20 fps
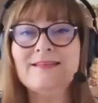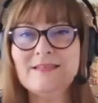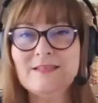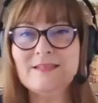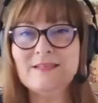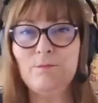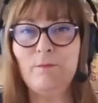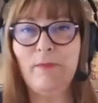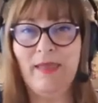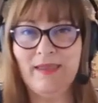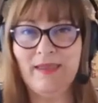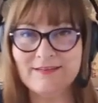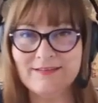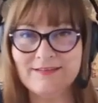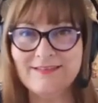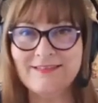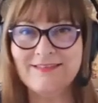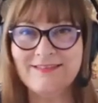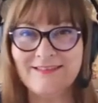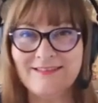
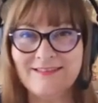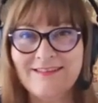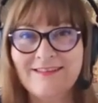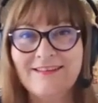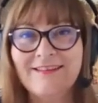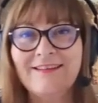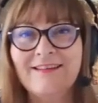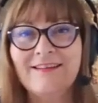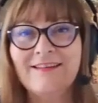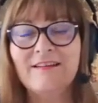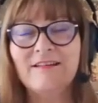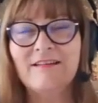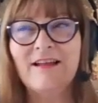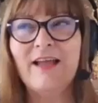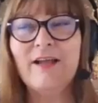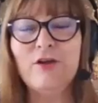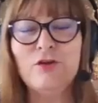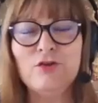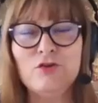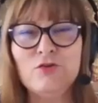space.
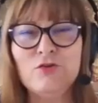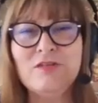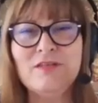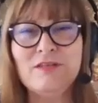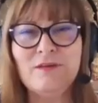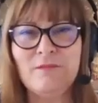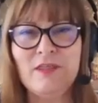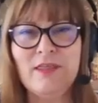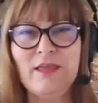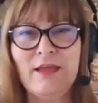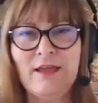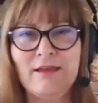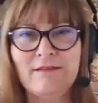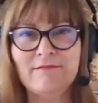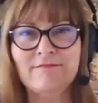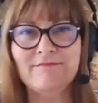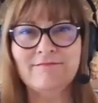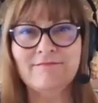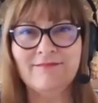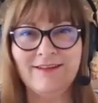I could use some of that.
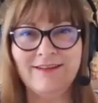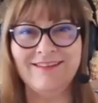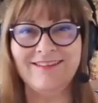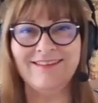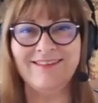For